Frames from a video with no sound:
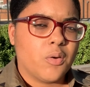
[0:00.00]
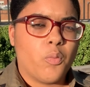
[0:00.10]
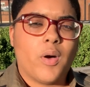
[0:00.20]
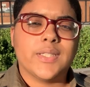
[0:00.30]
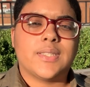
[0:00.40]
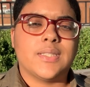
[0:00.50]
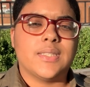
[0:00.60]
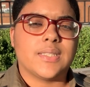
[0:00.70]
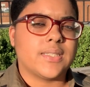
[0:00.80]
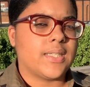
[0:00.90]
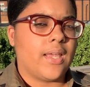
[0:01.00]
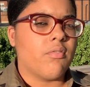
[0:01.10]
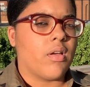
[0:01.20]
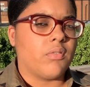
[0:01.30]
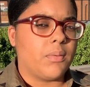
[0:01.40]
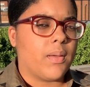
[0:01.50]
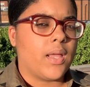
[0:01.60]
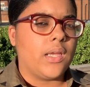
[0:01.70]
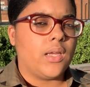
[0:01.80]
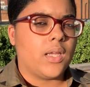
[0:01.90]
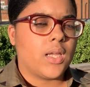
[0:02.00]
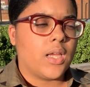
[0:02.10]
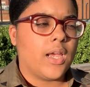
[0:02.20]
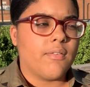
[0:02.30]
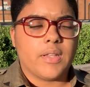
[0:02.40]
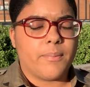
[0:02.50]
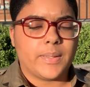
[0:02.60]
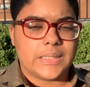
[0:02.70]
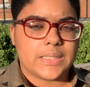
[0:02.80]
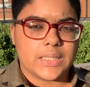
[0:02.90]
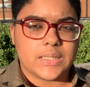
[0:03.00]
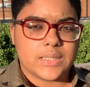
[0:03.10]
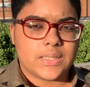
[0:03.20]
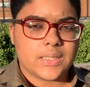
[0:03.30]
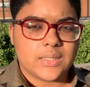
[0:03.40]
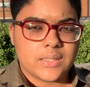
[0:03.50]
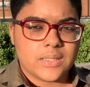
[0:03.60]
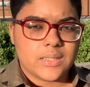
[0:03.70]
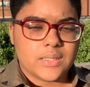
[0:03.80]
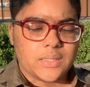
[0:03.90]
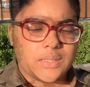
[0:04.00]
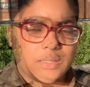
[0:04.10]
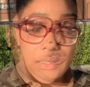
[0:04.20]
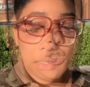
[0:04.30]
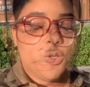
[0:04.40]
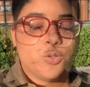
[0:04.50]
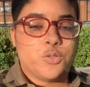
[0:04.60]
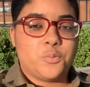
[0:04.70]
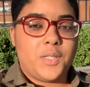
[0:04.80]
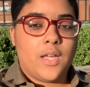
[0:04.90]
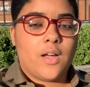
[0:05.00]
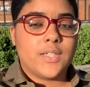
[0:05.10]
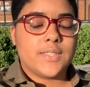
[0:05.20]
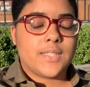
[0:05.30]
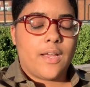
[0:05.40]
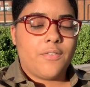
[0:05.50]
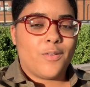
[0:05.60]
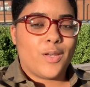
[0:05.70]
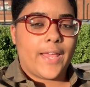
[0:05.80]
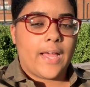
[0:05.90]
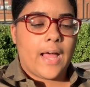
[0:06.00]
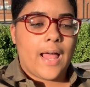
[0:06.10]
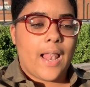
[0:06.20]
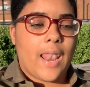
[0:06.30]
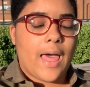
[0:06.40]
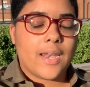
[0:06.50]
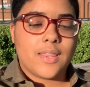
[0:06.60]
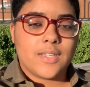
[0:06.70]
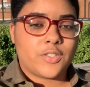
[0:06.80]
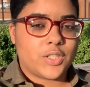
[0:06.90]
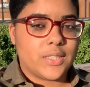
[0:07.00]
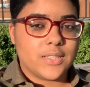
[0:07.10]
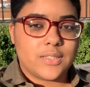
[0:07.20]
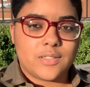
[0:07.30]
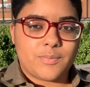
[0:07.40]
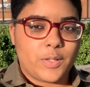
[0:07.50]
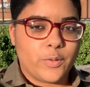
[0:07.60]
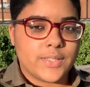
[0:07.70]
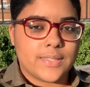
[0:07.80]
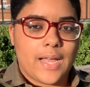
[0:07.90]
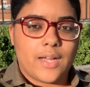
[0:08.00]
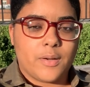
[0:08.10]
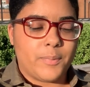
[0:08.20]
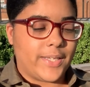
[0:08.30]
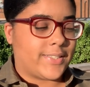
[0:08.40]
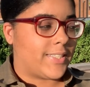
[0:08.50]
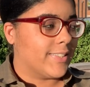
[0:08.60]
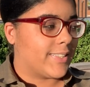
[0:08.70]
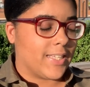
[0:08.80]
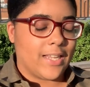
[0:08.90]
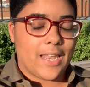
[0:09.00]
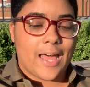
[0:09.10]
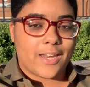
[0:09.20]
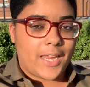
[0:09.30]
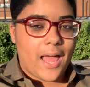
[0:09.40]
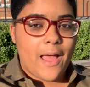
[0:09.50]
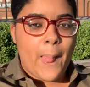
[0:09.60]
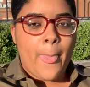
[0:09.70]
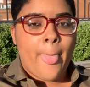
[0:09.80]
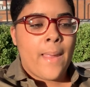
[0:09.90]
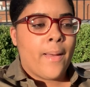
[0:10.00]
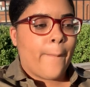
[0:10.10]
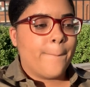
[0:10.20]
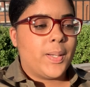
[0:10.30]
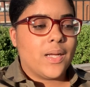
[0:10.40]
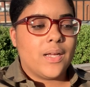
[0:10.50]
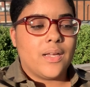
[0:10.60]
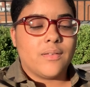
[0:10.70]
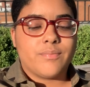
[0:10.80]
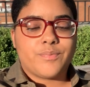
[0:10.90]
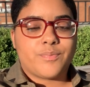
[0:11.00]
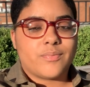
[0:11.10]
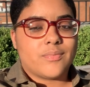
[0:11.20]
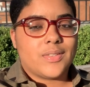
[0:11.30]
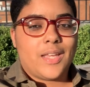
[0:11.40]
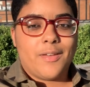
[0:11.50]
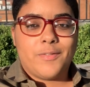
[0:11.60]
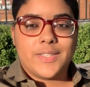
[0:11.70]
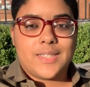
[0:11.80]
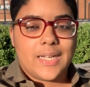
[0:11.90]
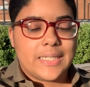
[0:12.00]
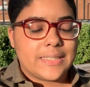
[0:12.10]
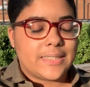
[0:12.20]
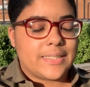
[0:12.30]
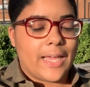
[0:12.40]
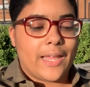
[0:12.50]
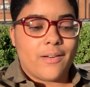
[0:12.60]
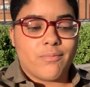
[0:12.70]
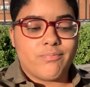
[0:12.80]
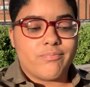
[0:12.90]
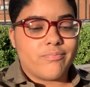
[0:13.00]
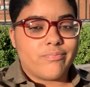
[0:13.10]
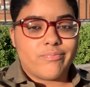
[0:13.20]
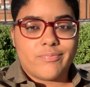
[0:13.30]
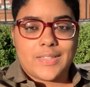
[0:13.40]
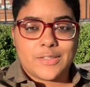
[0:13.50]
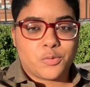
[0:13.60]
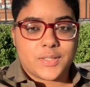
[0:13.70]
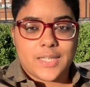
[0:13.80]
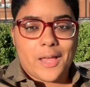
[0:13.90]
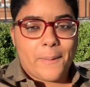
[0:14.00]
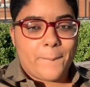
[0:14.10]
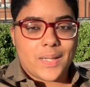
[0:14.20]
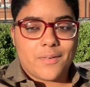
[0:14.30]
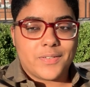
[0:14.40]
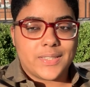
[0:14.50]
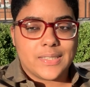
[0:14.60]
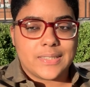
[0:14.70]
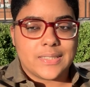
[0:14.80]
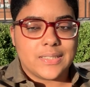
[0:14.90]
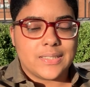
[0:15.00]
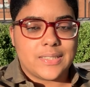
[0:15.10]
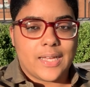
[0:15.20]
wanting to save everybody, if that makes sense. Yo, to be honest, I feel like a lot of the shit in this video is not gonna make sense to a lot of y'all, but if it does, then that's what's up. But if it doesn't,